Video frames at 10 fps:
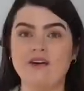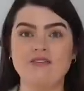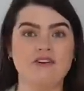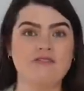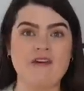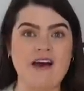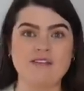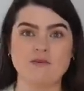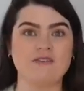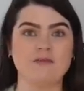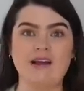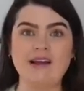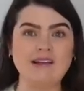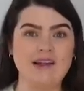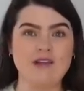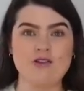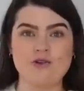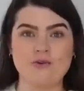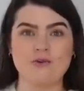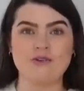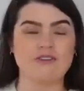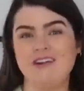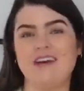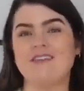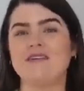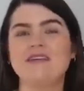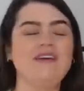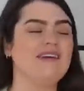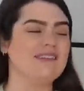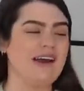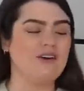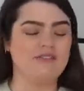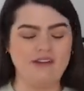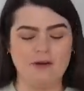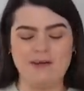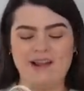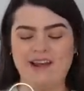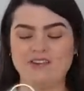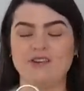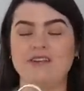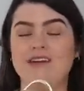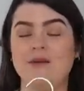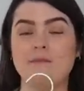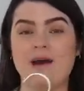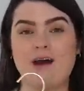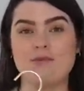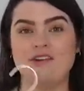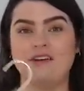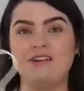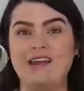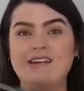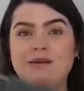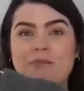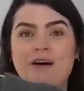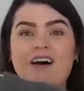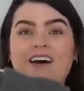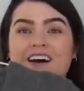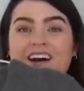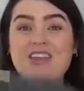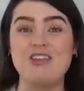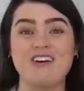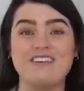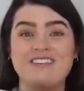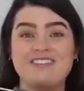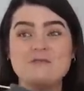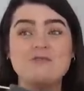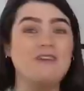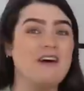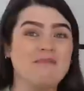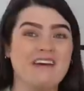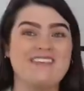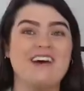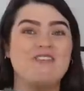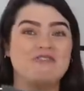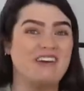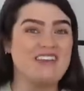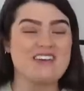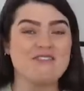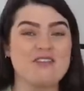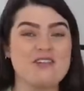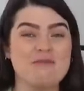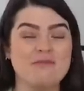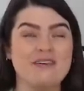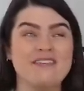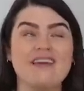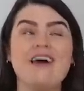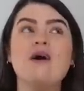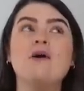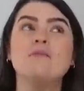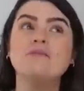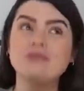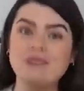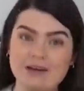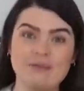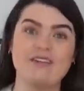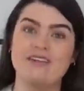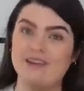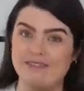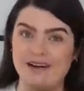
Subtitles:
over a vest with some like linen shorts, you know, something you can take off a little bit later in the day when perhaps you don't need it. But I just find myself reaching for jumpers pretty much year